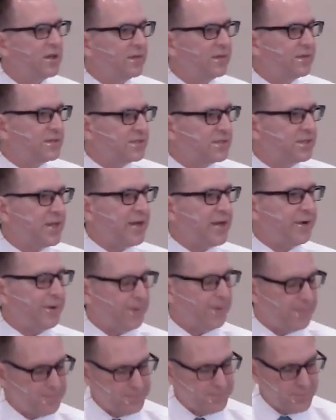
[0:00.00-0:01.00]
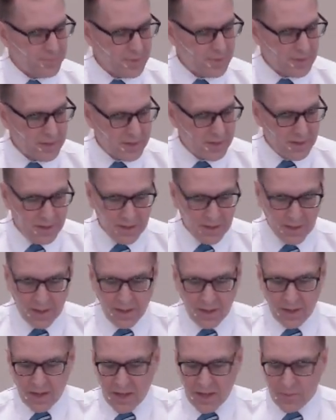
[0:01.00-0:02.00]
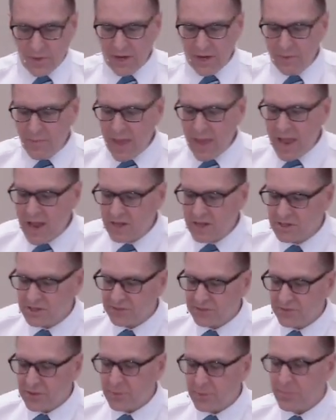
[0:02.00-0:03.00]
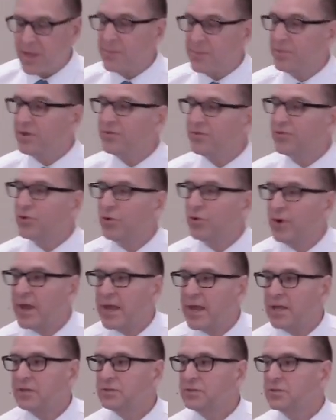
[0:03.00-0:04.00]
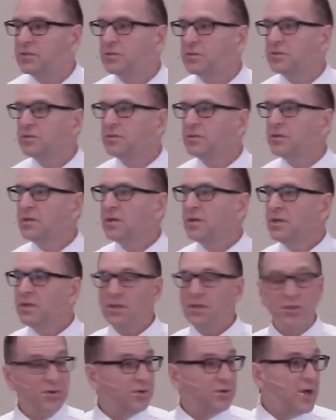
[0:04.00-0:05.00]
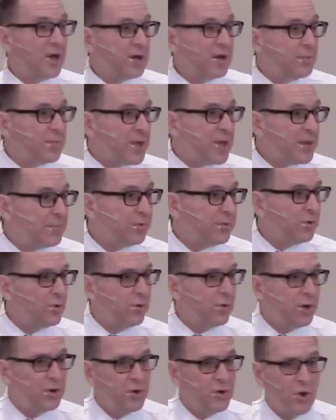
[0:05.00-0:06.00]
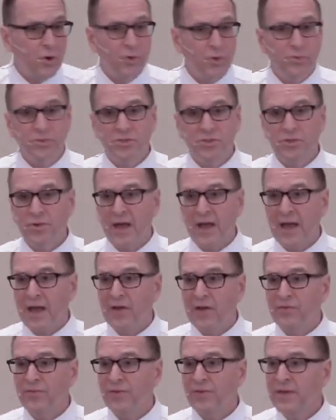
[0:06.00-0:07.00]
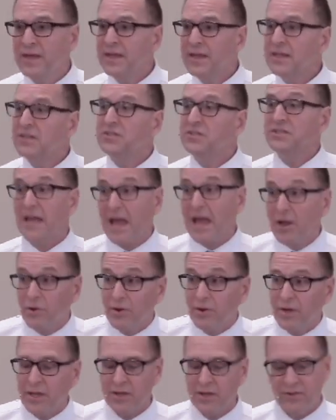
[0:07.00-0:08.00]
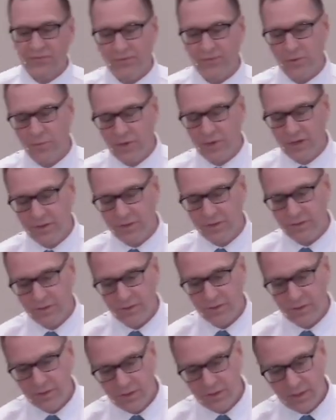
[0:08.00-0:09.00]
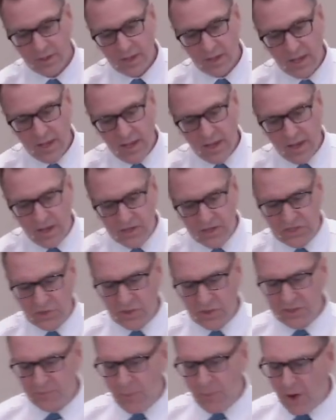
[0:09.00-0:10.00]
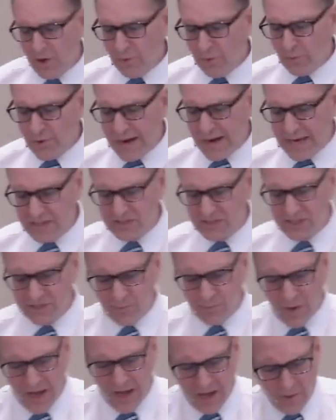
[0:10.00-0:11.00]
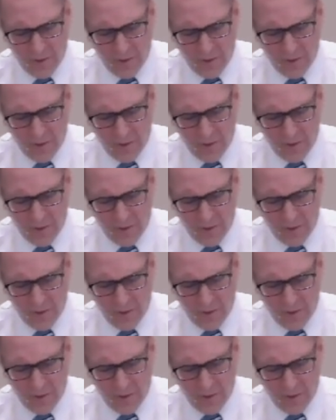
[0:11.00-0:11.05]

of this letter and what it means for the people of Crete. That they're not a people who are known to have integrity, if you will. And so, as Paul writes us, why,